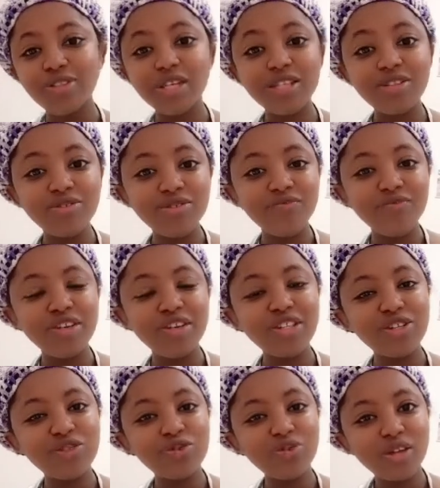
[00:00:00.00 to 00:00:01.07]
so you get
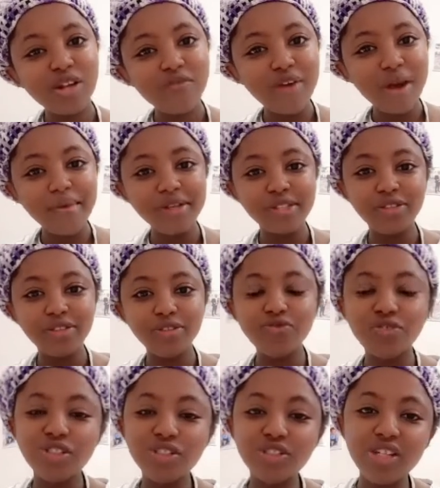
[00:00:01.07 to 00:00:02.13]
notifications whenever I make a
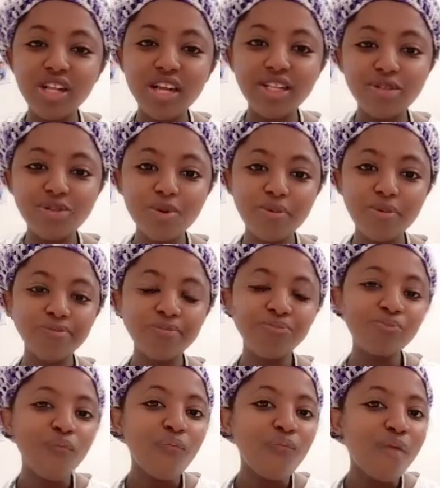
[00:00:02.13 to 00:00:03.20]
new video like this one.
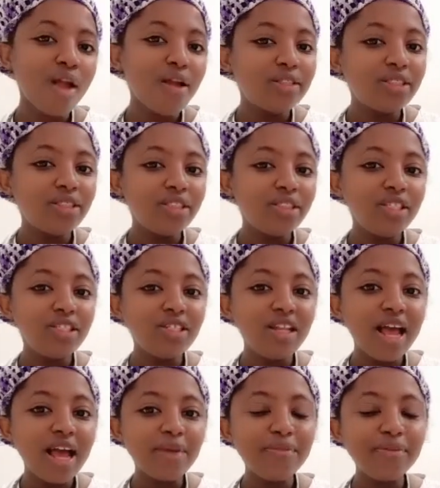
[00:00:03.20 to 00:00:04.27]
Hit
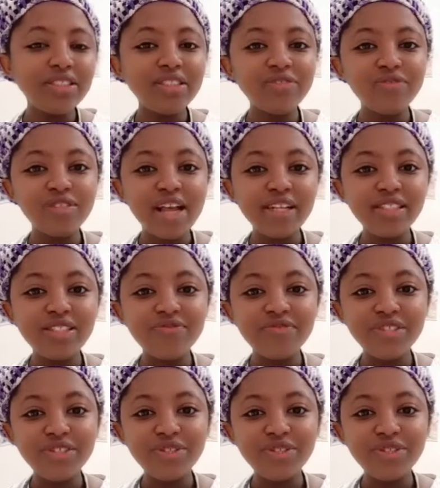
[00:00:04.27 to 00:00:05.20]
the like button if you like this